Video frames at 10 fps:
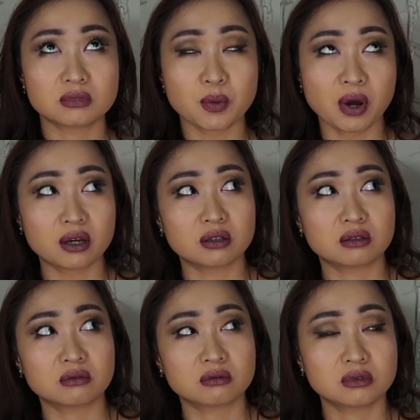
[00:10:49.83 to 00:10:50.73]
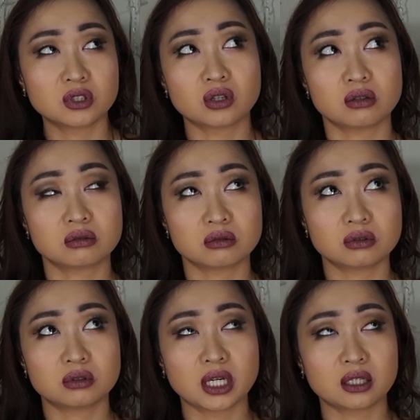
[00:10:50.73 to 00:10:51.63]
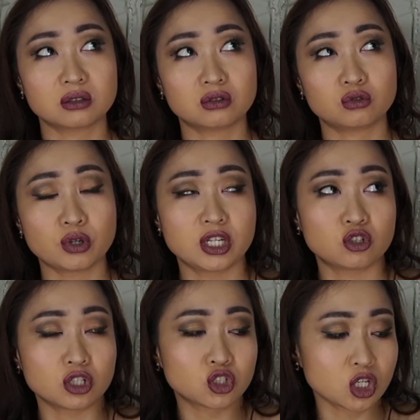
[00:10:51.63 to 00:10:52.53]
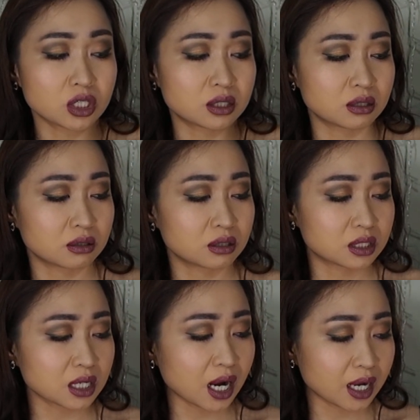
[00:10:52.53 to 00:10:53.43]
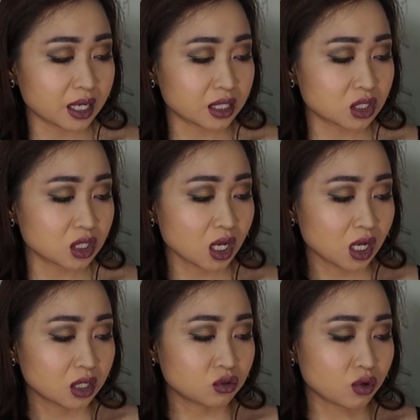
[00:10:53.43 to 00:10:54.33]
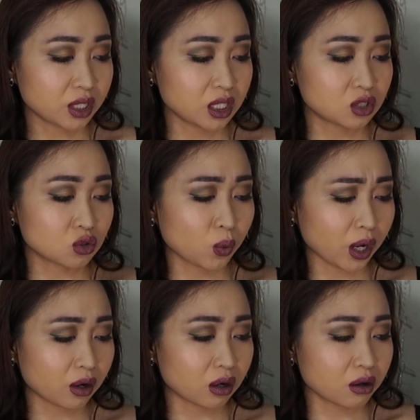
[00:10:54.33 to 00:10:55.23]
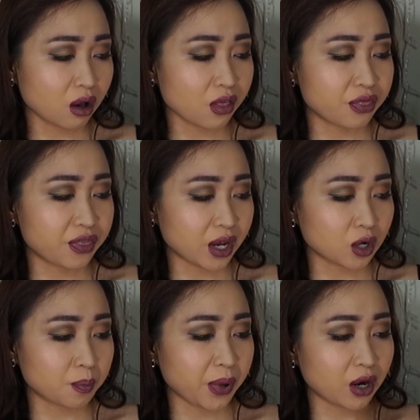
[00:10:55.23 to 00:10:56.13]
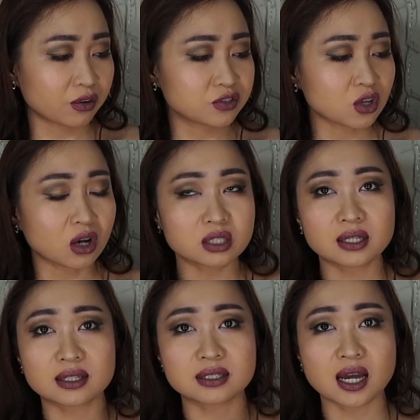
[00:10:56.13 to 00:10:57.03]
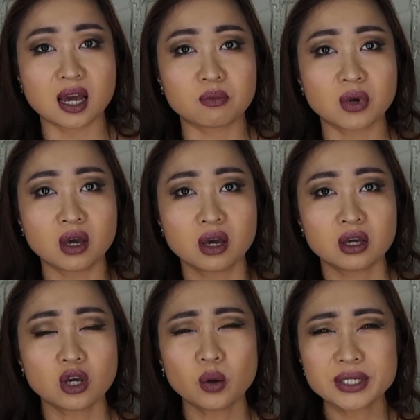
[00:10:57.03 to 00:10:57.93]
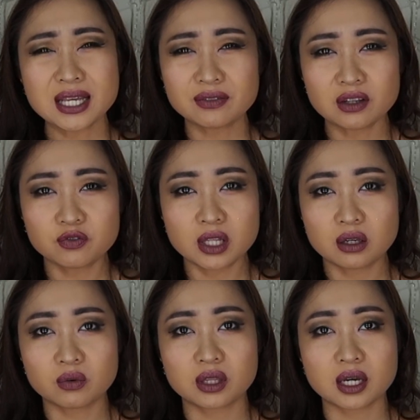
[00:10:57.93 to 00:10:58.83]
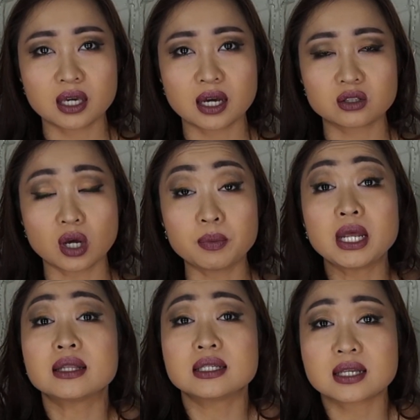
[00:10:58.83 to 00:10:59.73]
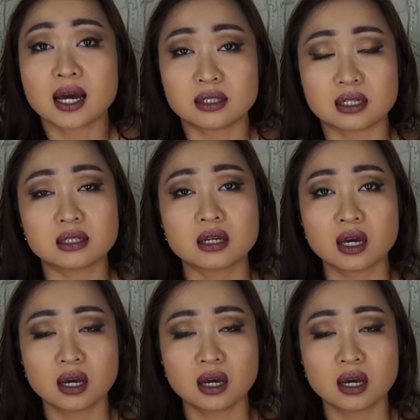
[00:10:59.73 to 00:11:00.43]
am I, like, do I need to adjust the ties? Do I need to wear a thicker pair of socks next time? You always have that feeling with the Hayasu. I mean, at least I did,